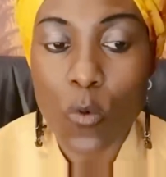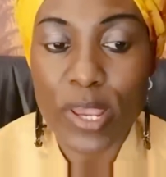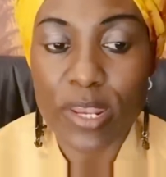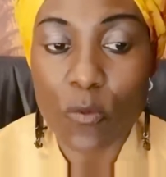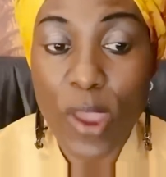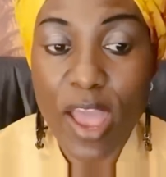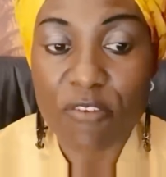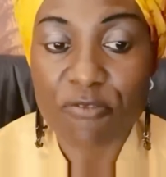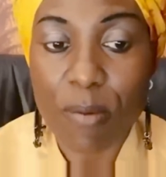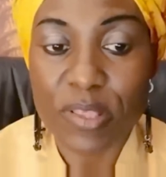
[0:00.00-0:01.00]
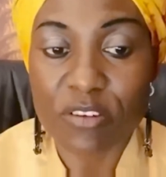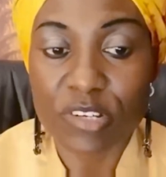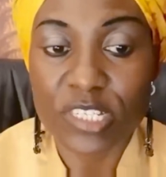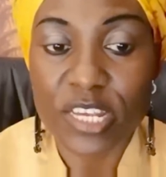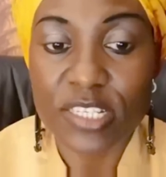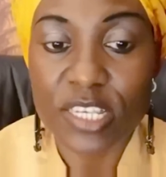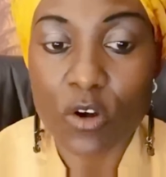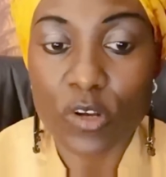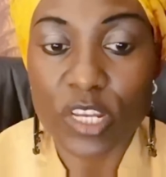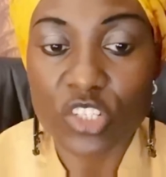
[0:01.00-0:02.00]
When, where a family retains a
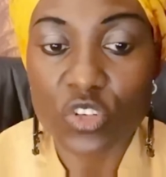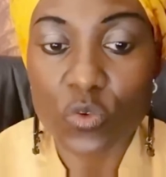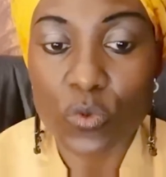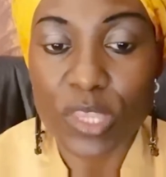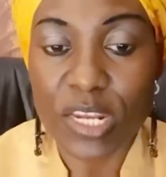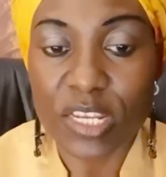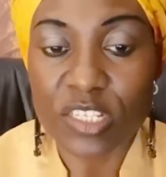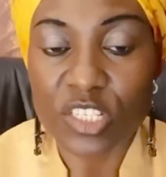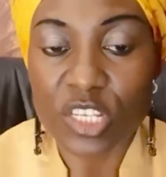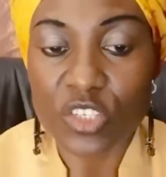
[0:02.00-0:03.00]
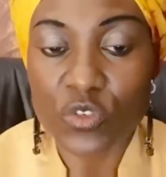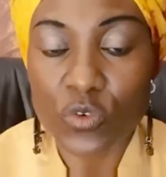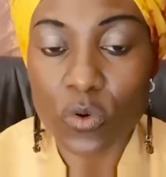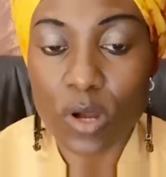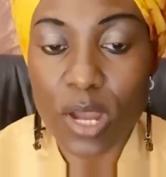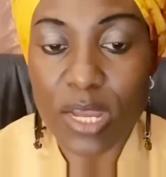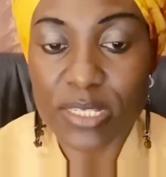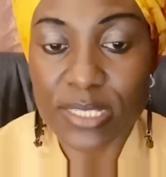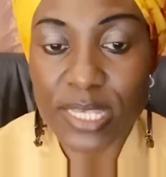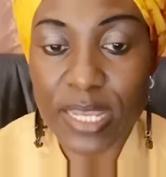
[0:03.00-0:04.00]
connection with an ancestral
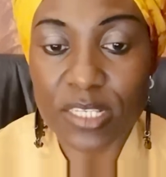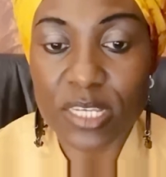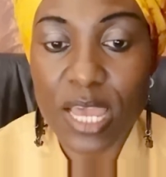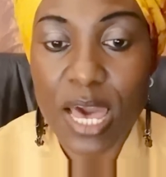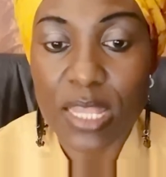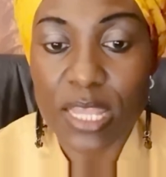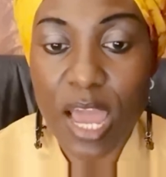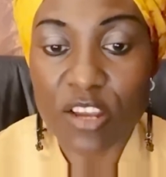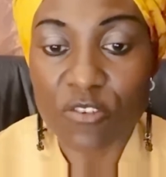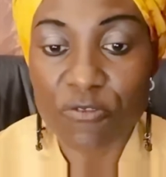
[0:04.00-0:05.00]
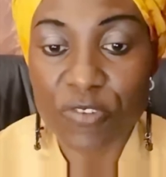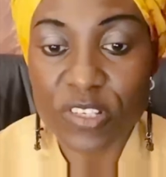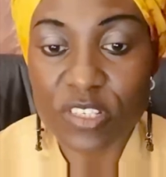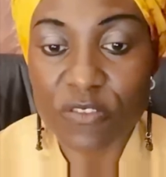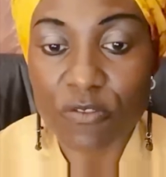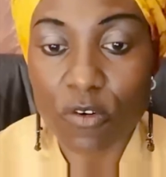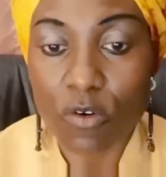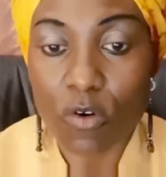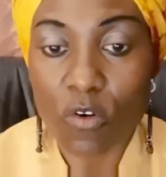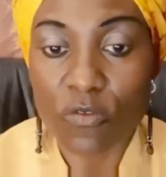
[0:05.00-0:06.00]
saint, the annual
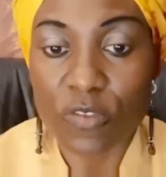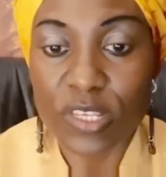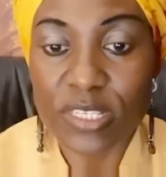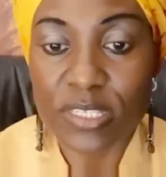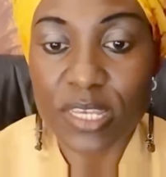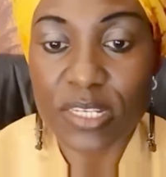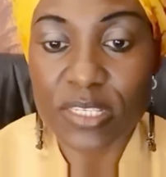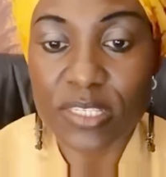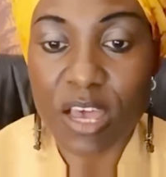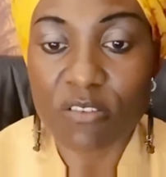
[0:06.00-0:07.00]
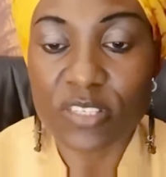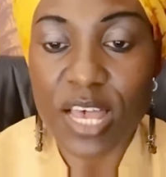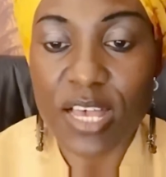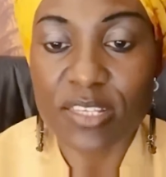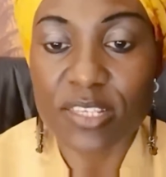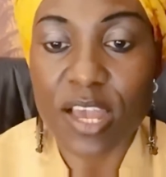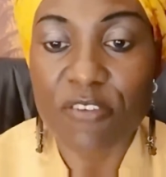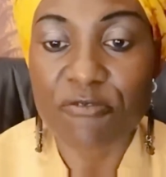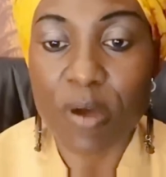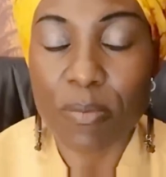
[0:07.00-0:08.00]
festival of this saint serves as
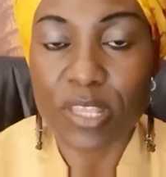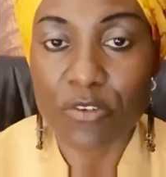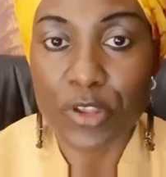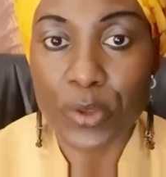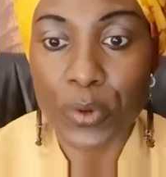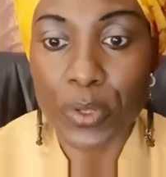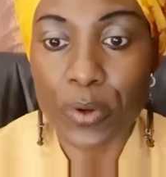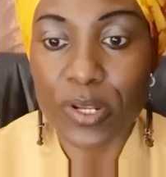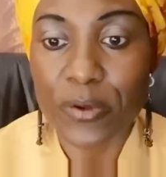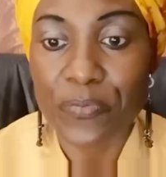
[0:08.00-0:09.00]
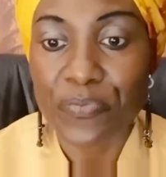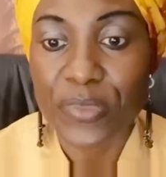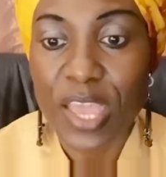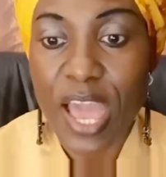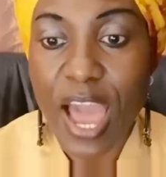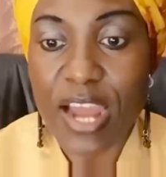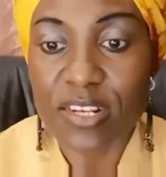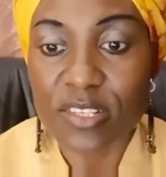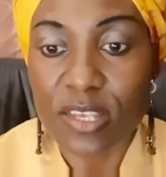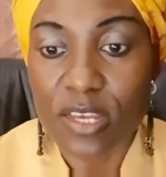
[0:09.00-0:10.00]
a family reunion
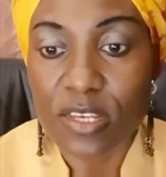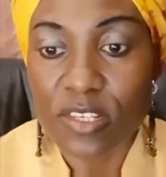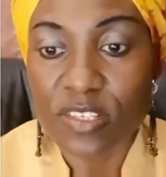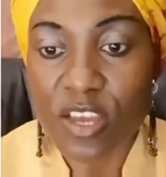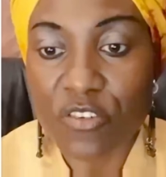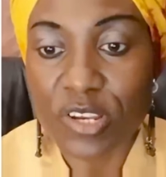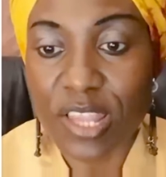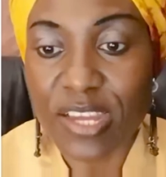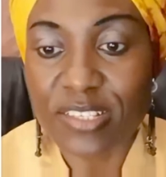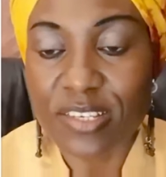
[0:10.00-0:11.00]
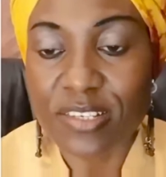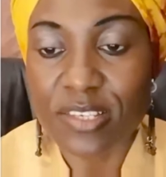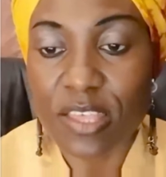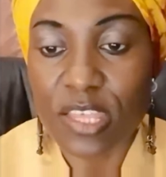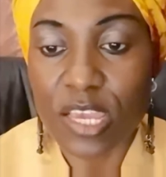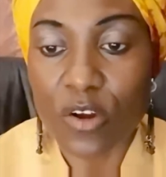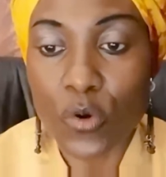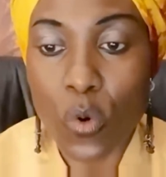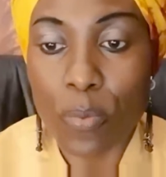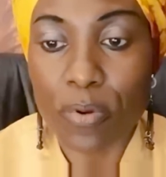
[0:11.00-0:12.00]
and sacralizes the
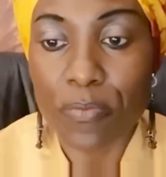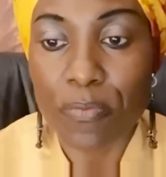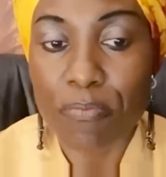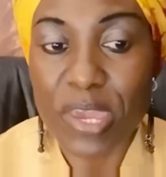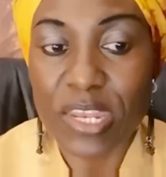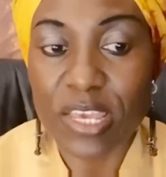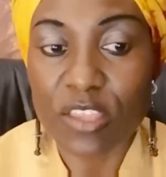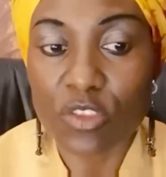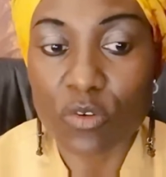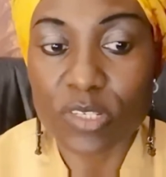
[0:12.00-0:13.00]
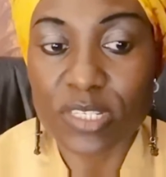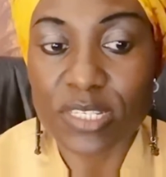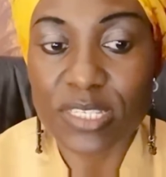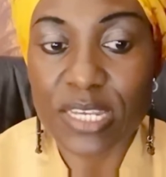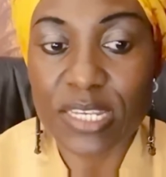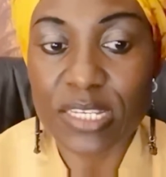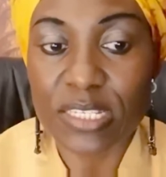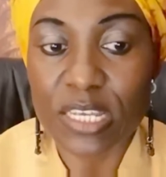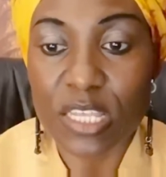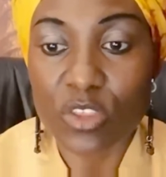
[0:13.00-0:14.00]
group, meaning those descended,
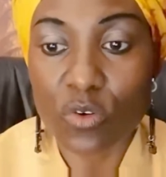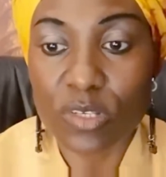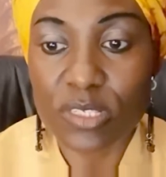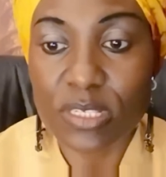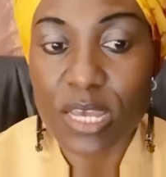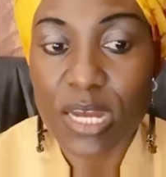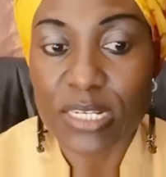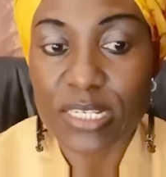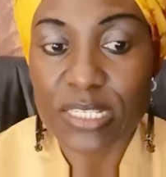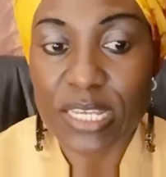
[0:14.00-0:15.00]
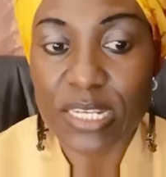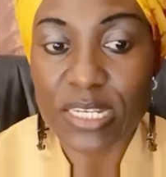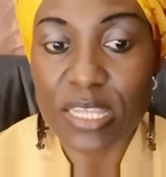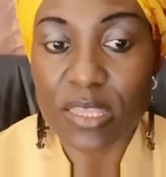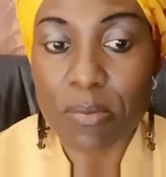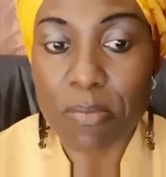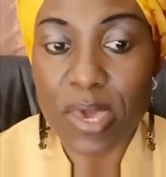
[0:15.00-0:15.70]
those descended in the